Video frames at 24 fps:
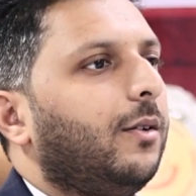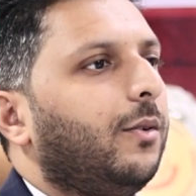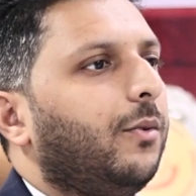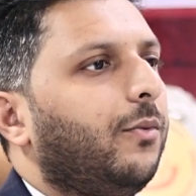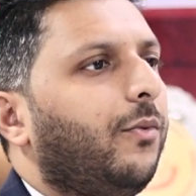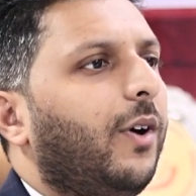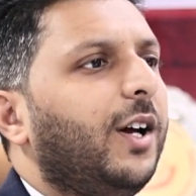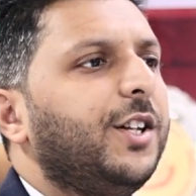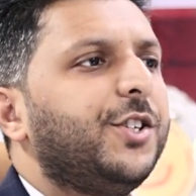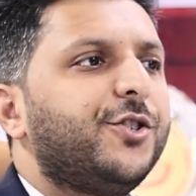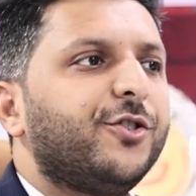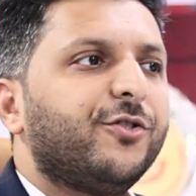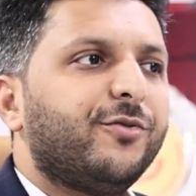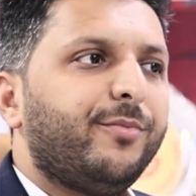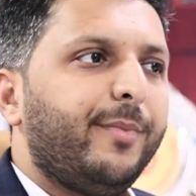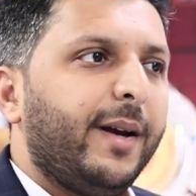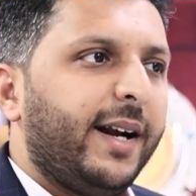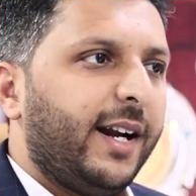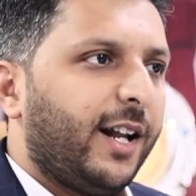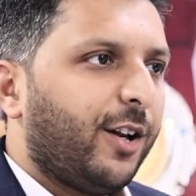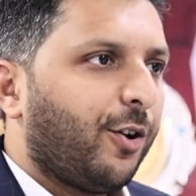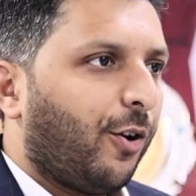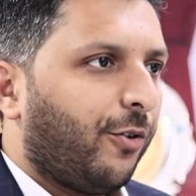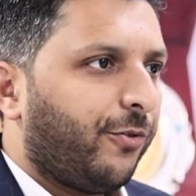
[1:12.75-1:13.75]
Once you've
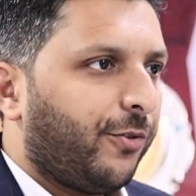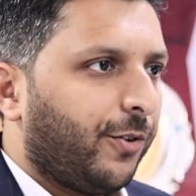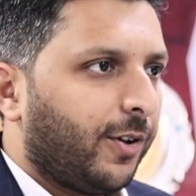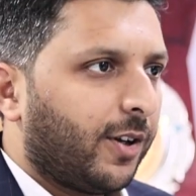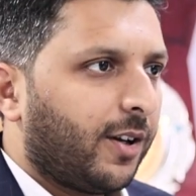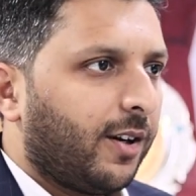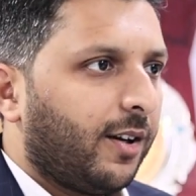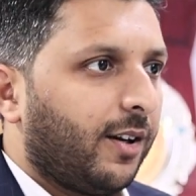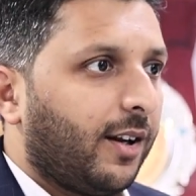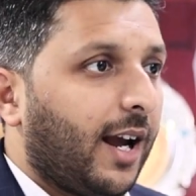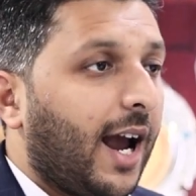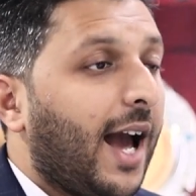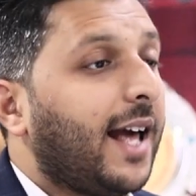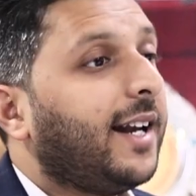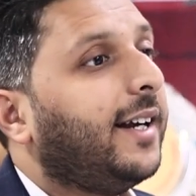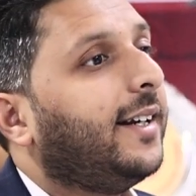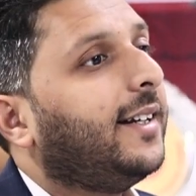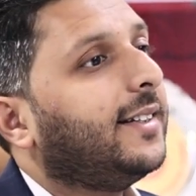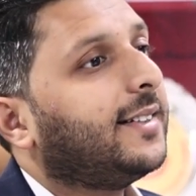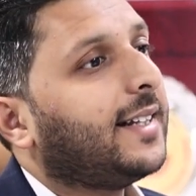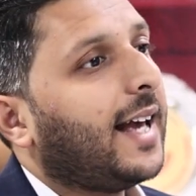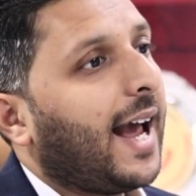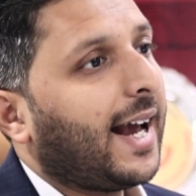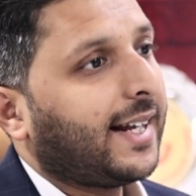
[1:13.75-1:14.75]
made an offer and it
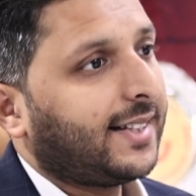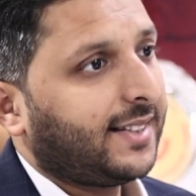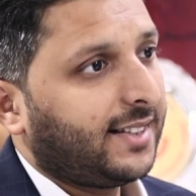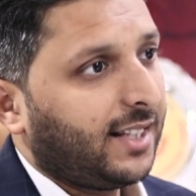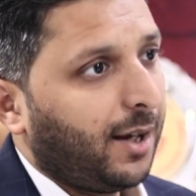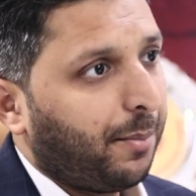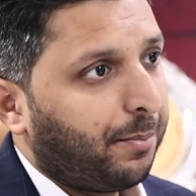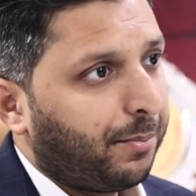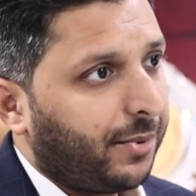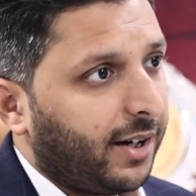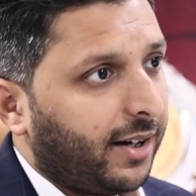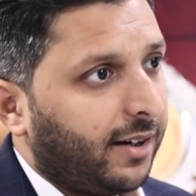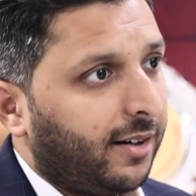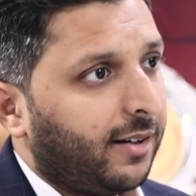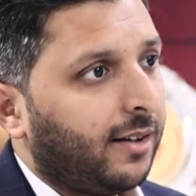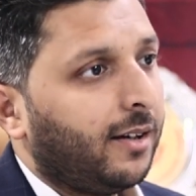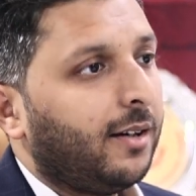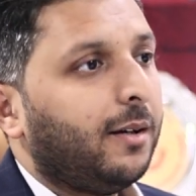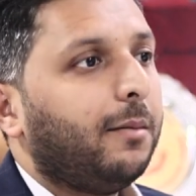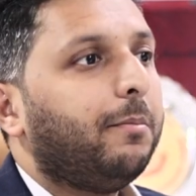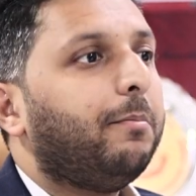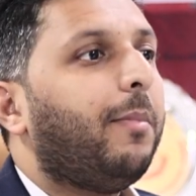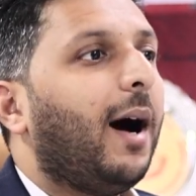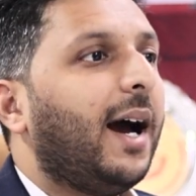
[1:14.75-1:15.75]
is accepted
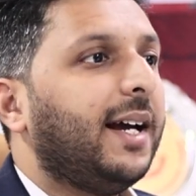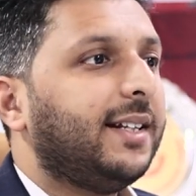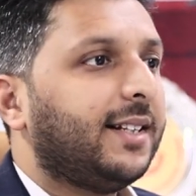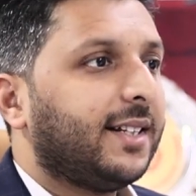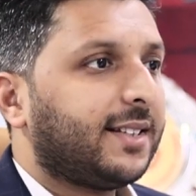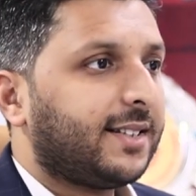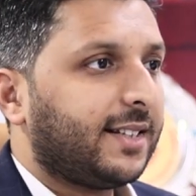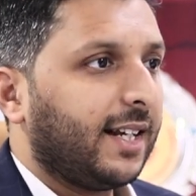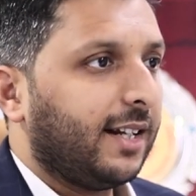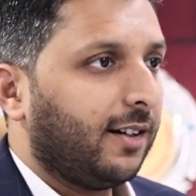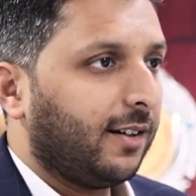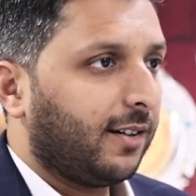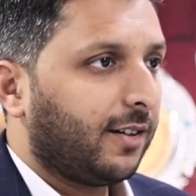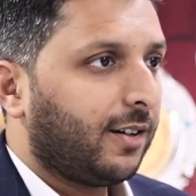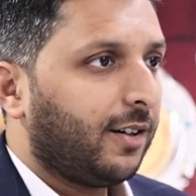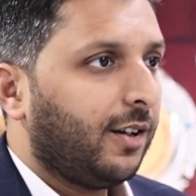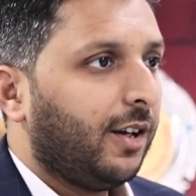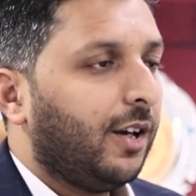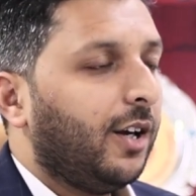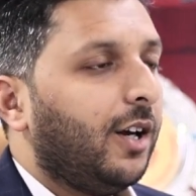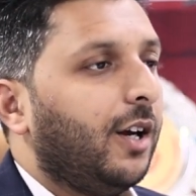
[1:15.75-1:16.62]
by the seller,